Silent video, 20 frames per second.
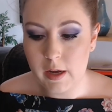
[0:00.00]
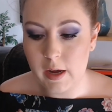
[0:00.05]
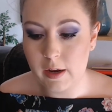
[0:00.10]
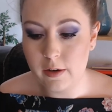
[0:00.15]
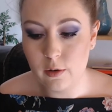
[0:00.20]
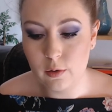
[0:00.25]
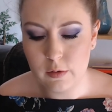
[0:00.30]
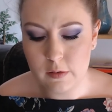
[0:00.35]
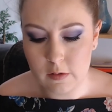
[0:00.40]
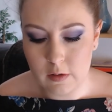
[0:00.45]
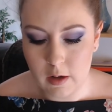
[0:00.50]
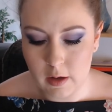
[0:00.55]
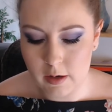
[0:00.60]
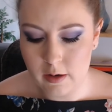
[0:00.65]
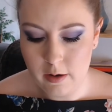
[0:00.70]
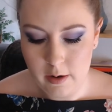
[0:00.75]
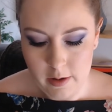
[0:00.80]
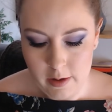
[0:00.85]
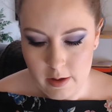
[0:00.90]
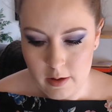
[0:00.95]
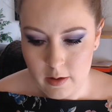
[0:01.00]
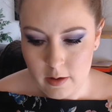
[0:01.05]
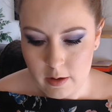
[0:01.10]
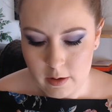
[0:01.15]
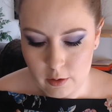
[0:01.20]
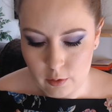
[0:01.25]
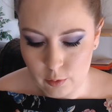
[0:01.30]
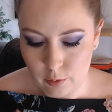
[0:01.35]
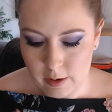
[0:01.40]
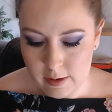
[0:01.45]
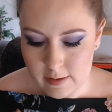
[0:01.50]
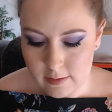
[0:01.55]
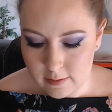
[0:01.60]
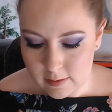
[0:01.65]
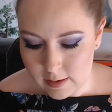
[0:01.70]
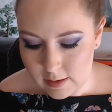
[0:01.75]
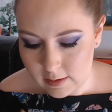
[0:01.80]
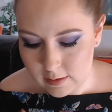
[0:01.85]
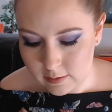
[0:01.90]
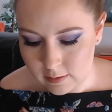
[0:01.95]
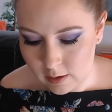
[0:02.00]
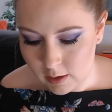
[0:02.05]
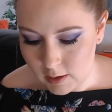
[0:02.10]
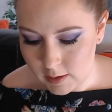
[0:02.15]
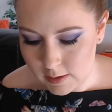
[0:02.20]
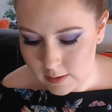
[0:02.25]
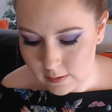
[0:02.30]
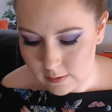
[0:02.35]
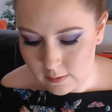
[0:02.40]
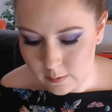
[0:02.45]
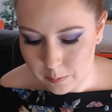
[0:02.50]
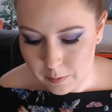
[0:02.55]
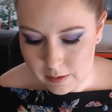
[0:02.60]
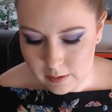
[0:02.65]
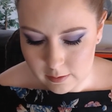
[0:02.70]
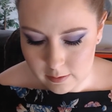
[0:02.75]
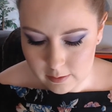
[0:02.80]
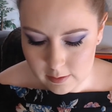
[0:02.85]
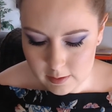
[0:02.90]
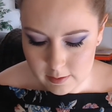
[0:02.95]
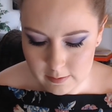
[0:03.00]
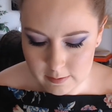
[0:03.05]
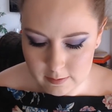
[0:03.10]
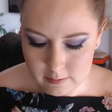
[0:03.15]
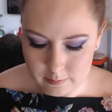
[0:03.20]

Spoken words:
I know it's not crazy tons because,